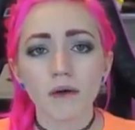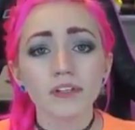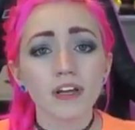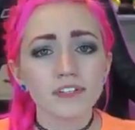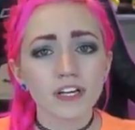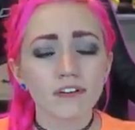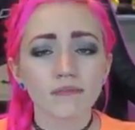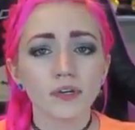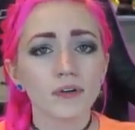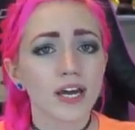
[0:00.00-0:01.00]
I would love to hear
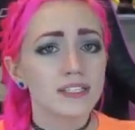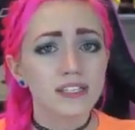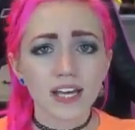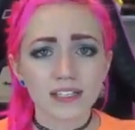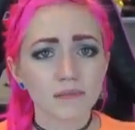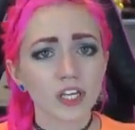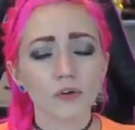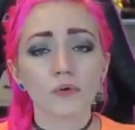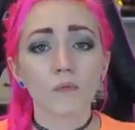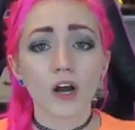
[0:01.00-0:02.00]
from you guys. Is that something
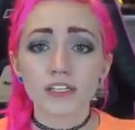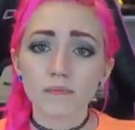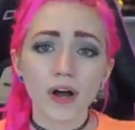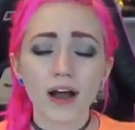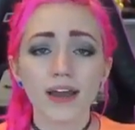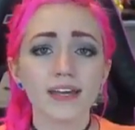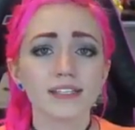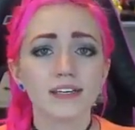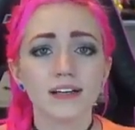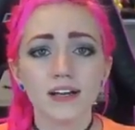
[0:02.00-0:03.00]
you would want to buy?
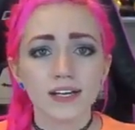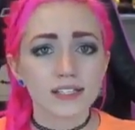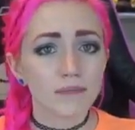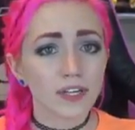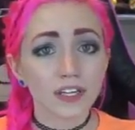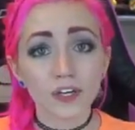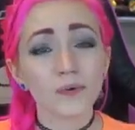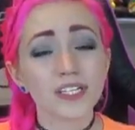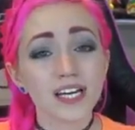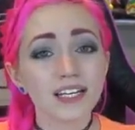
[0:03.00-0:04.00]
Is it something that you
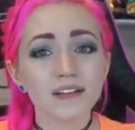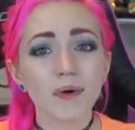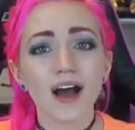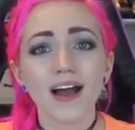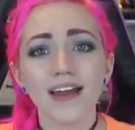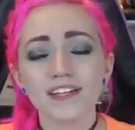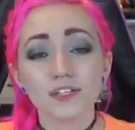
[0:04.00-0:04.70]
intend to buy?